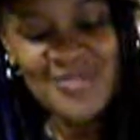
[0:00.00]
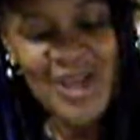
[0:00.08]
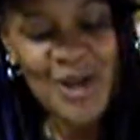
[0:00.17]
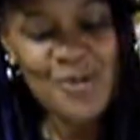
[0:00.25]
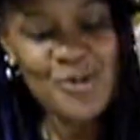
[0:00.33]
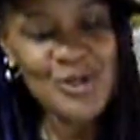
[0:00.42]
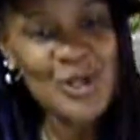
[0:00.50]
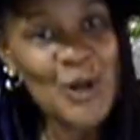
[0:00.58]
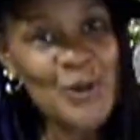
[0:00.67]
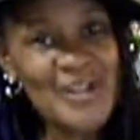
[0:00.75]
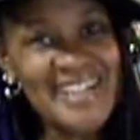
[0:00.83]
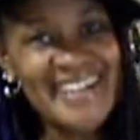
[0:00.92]
now we're
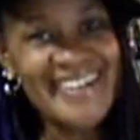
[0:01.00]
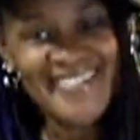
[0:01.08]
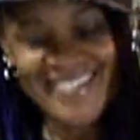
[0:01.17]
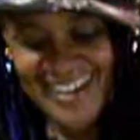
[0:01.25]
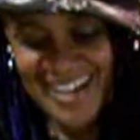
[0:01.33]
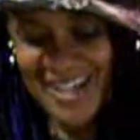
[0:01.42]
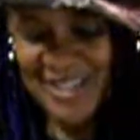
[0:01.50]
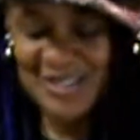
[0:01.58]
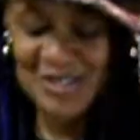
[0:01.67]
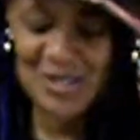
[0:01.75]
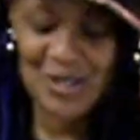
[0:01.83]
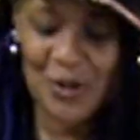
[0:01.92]
learning, okay?
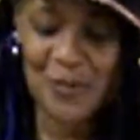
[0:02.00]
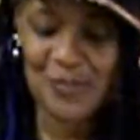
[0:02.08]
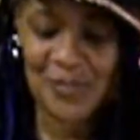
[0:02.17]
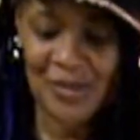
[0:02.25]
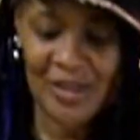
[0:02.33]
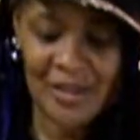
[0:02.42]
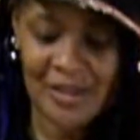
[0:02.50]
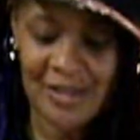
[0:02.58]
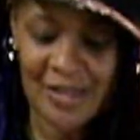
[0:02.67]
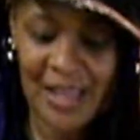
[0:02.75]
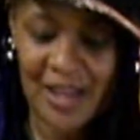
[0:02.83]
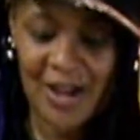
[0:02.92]
So
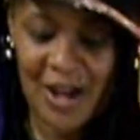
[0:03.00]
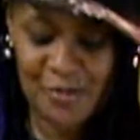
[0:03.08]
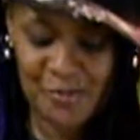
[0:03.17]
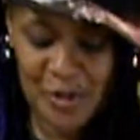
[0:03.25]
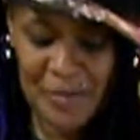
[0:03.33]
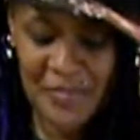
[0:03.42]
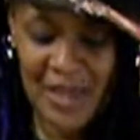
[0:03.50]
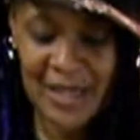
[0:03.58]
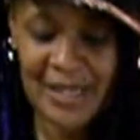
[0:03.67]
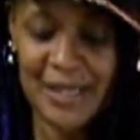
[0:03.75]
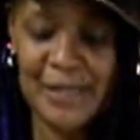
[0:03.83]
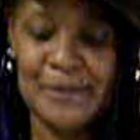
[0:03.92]
now I rub
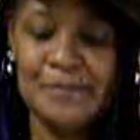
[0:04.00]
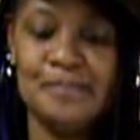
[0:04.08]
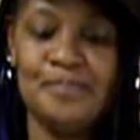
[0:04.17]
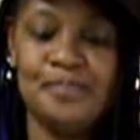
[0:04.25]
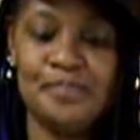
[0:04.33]
that in.